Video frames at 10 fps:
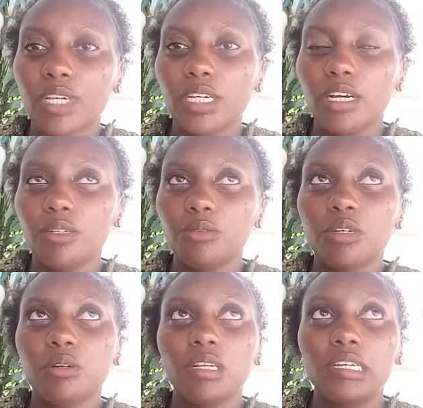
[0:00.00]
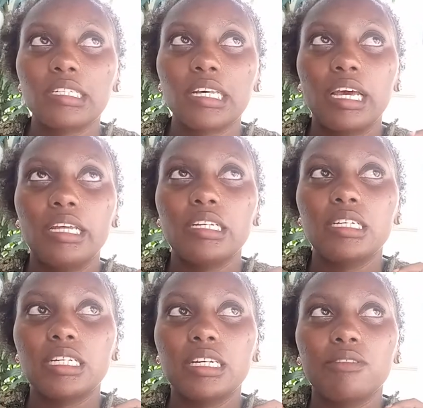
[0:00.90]
how do I call it I
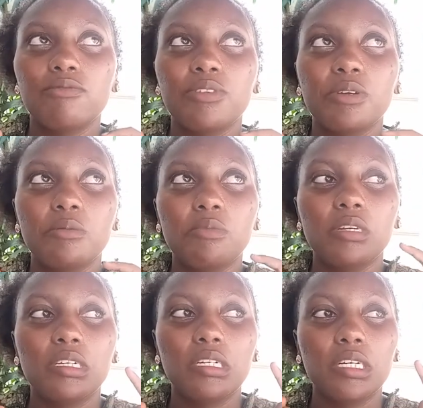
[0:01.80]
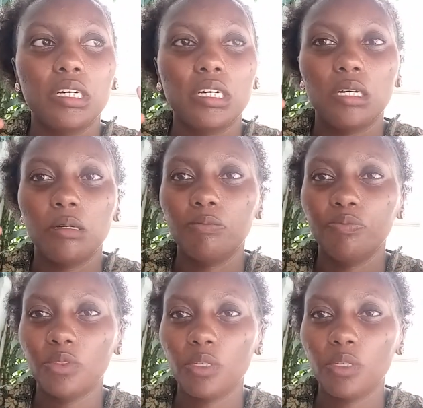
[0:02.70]
intend to get a very big um,